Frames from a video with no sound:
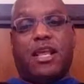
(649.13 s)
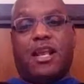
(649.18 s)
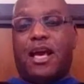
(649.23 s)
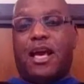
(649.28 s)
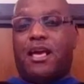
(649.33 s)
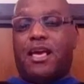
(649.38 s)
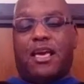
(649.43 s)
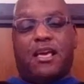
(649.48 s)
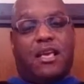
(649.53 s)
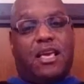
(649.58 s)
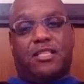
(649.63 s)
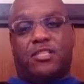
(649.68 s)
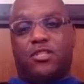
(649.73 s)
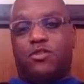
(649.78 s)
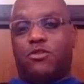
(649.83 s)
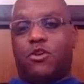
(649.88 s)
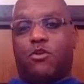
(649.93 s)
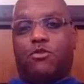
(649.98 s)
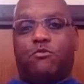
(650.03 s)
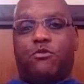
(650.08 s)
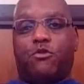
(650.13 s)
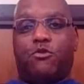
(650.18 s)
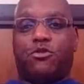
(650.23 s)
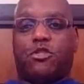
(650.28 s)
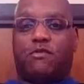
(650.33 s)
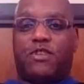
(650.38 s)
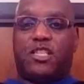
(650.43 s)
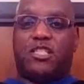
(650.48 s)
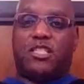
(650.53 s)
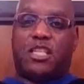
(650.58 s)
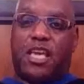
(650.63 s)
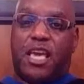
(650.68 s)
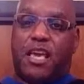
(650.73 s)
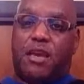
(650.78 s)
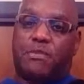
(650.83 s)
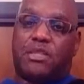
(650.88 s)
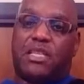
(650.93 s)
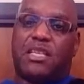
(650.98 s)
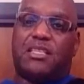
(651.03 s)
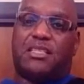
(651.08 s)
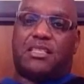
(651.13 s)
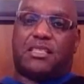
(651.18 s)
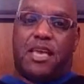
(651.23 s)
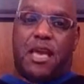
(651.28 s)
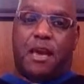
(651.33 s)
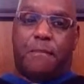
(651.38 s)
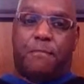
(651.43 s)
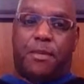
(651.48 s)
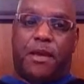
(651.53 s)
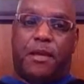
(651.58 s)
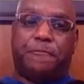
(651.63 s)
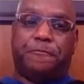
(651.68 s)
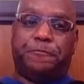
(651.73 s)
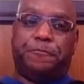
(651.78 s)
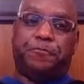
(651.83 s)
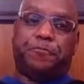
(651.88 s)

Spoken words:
And as you know the rules, division game, skip it.